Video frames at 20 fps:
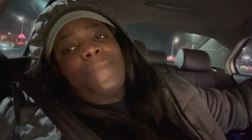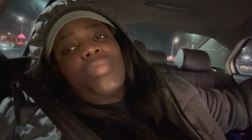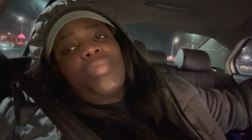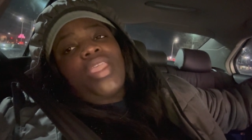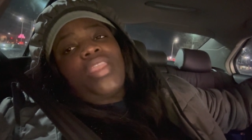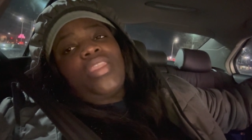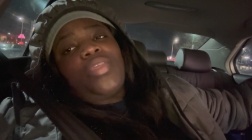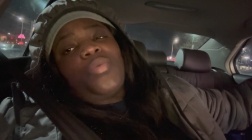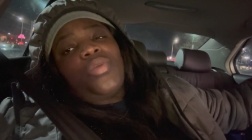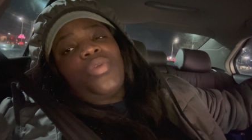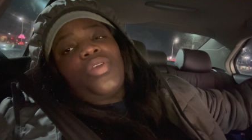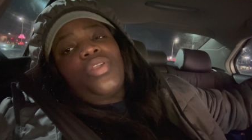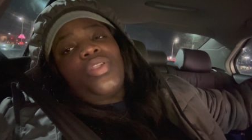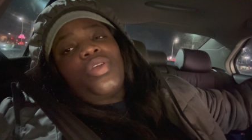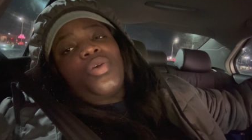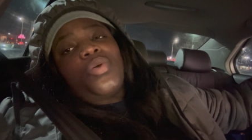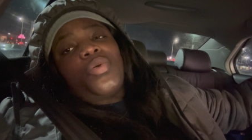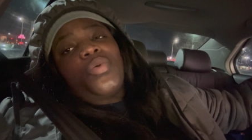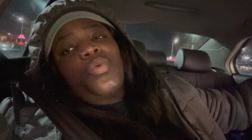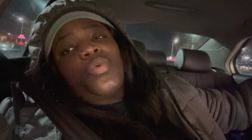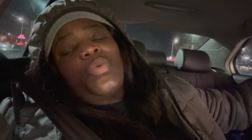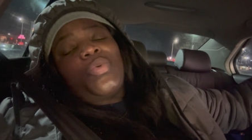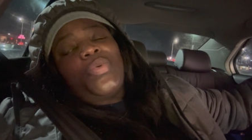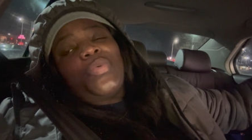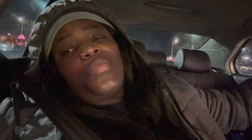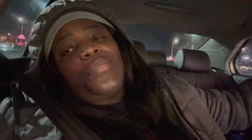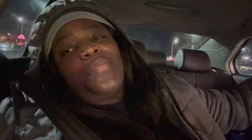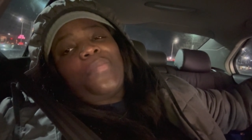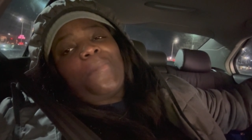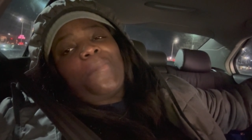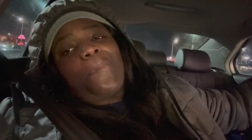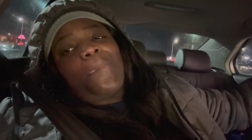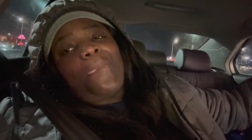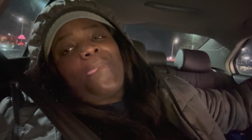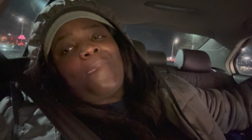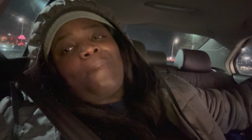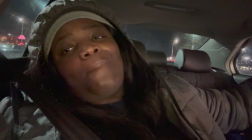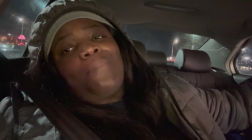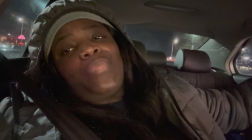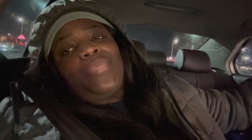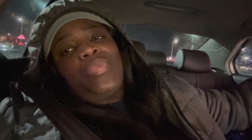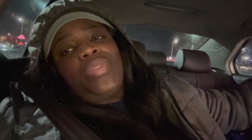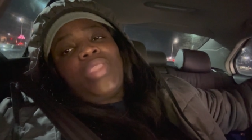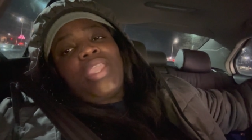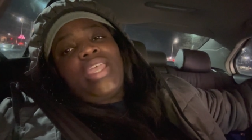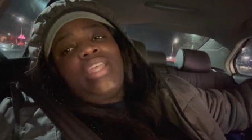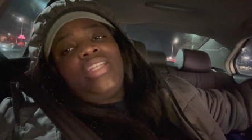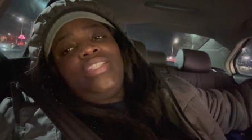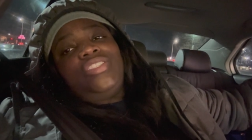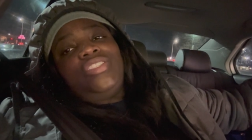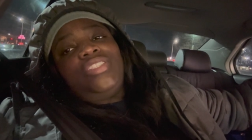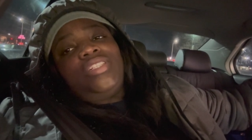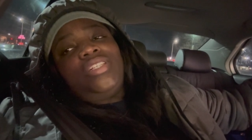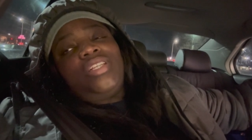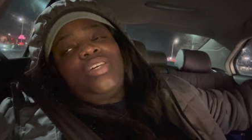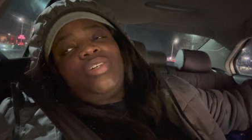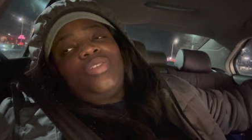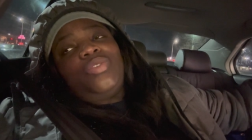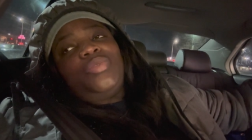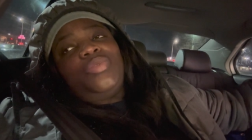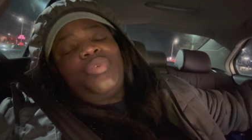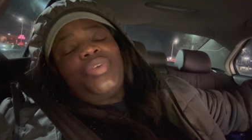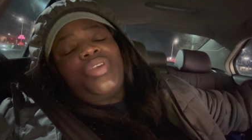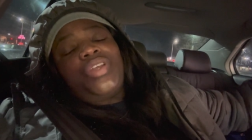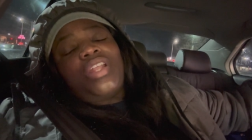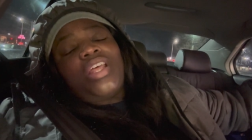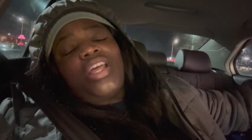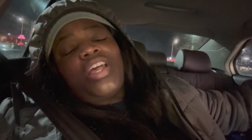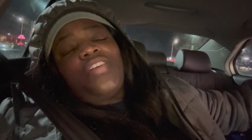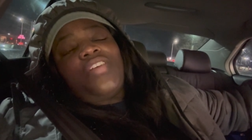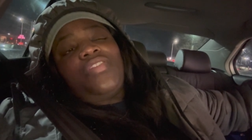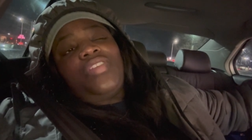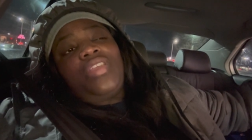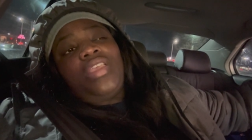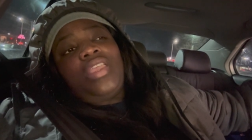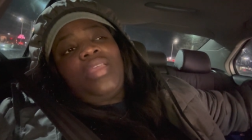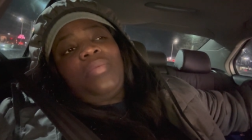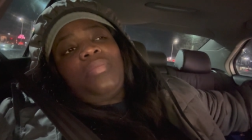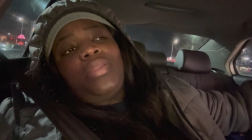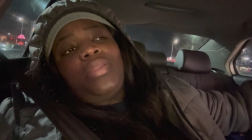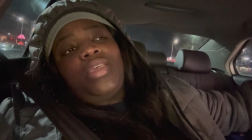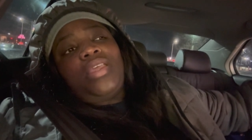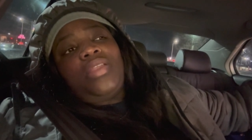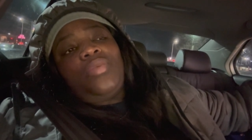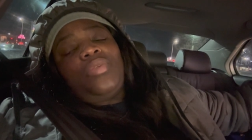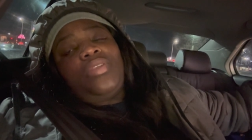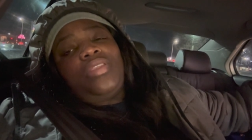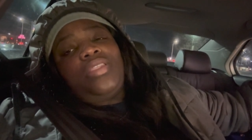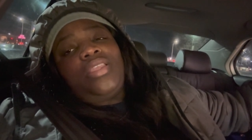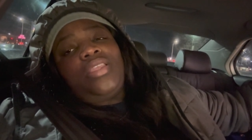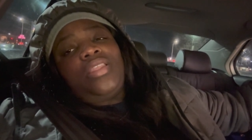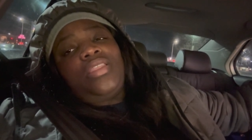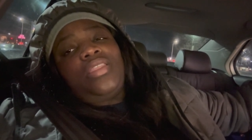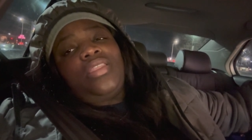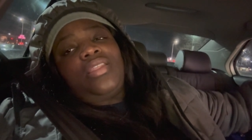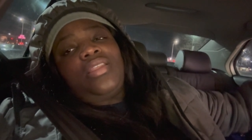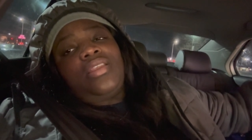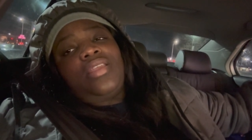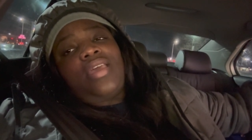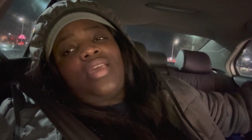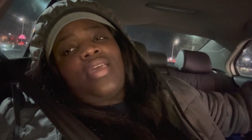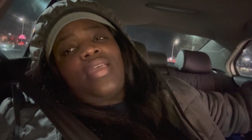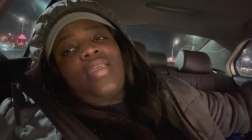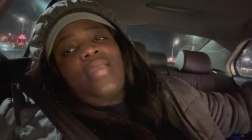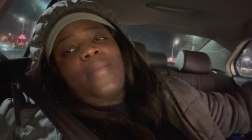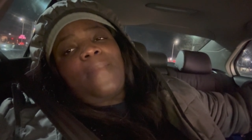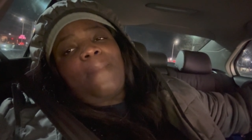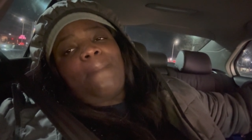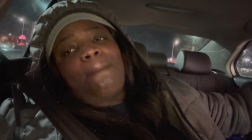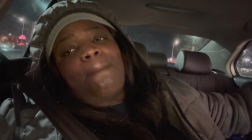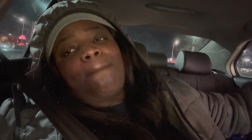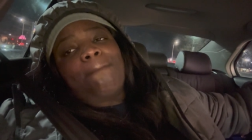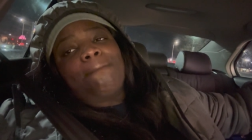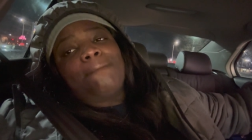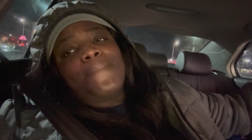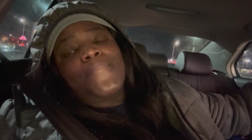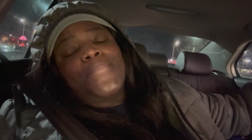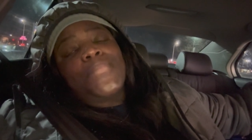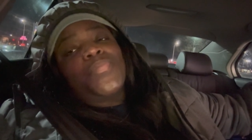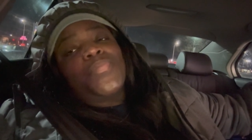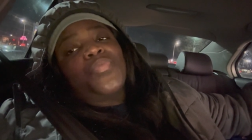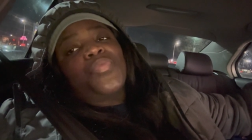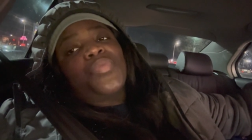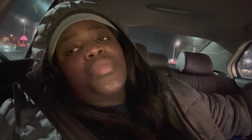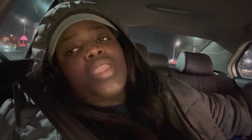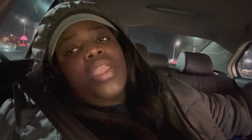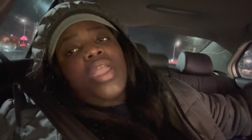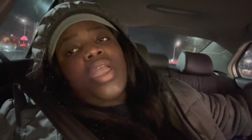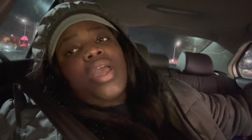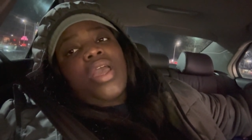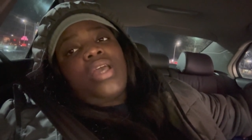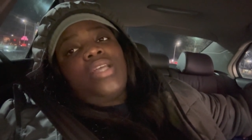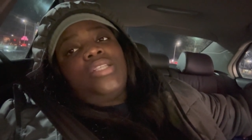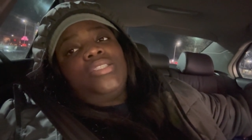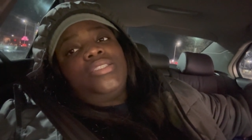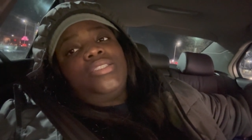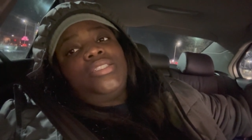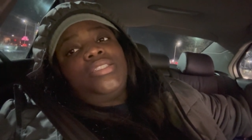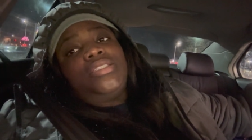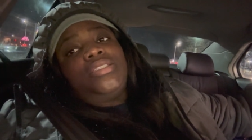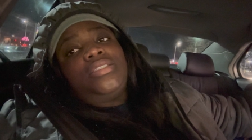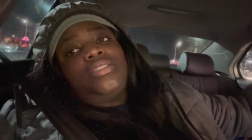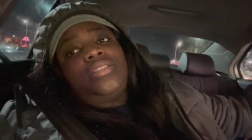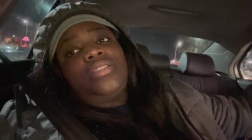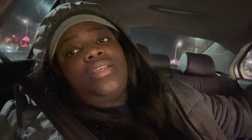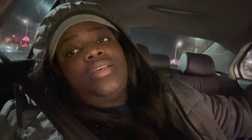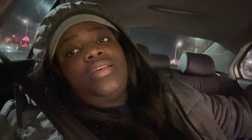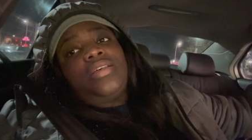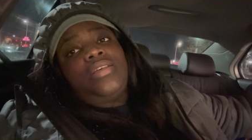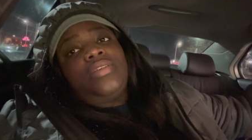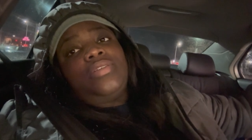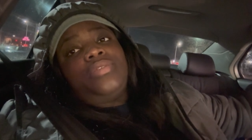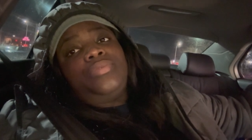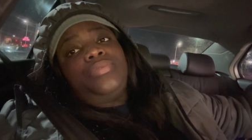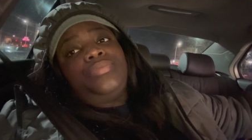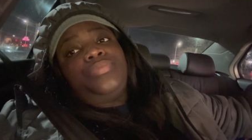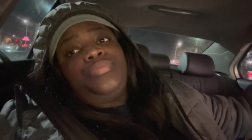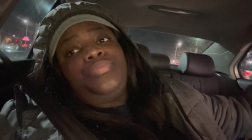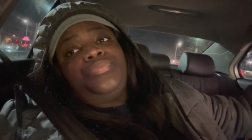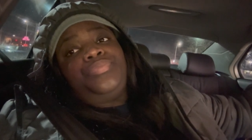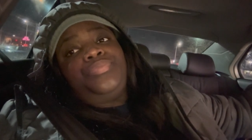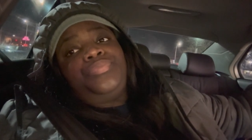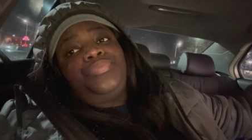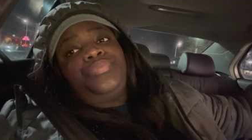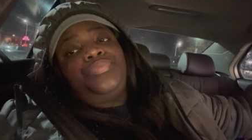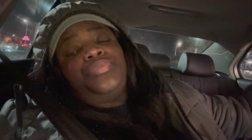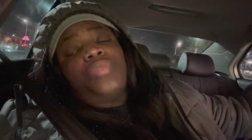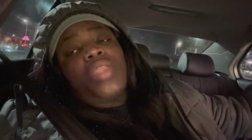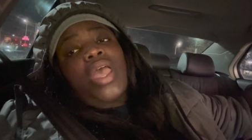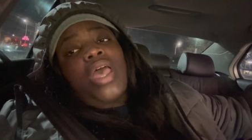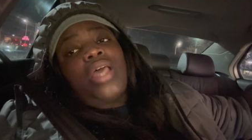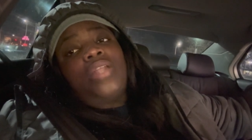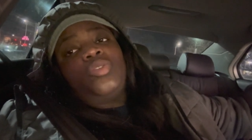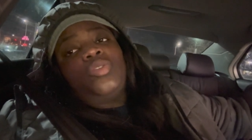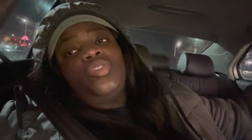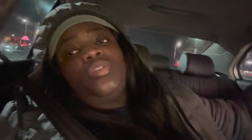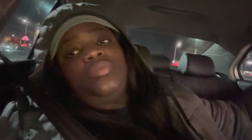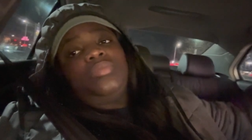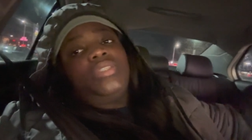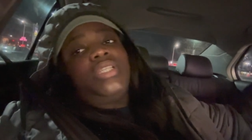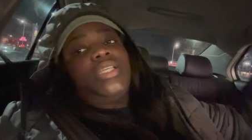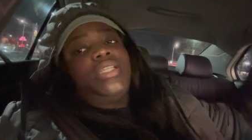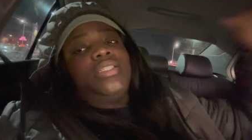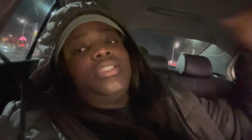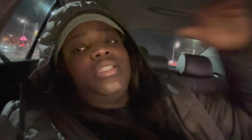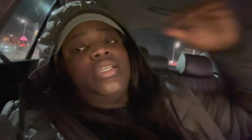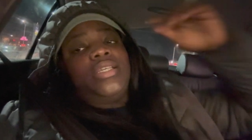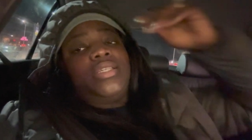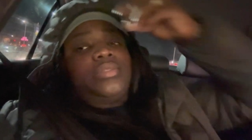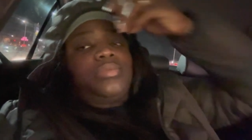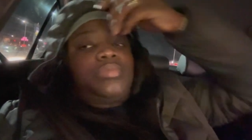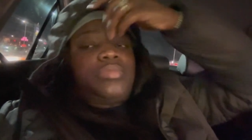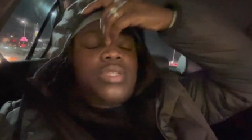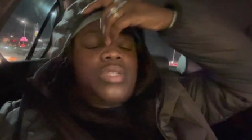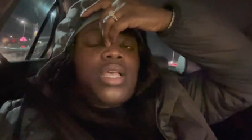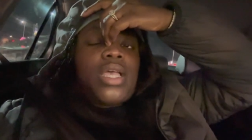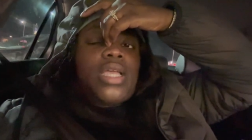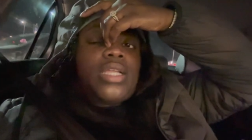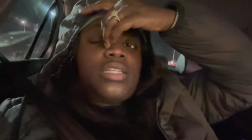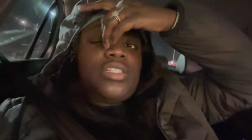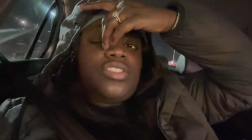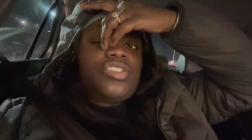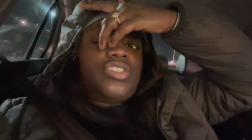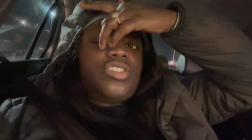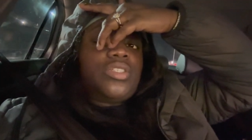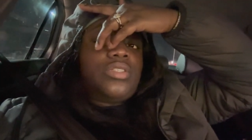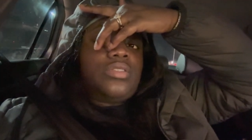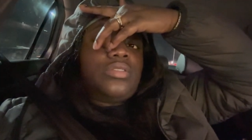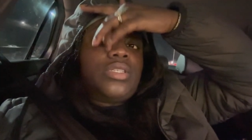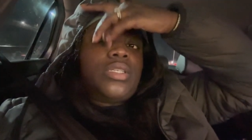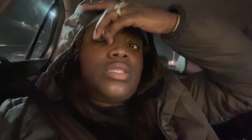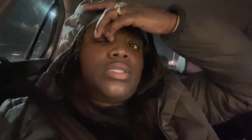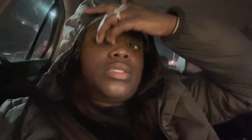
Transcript: And then we're gonna go home and chill out. We're gonna have game night with Ethan and I and just uh, at home date night, kind of chill date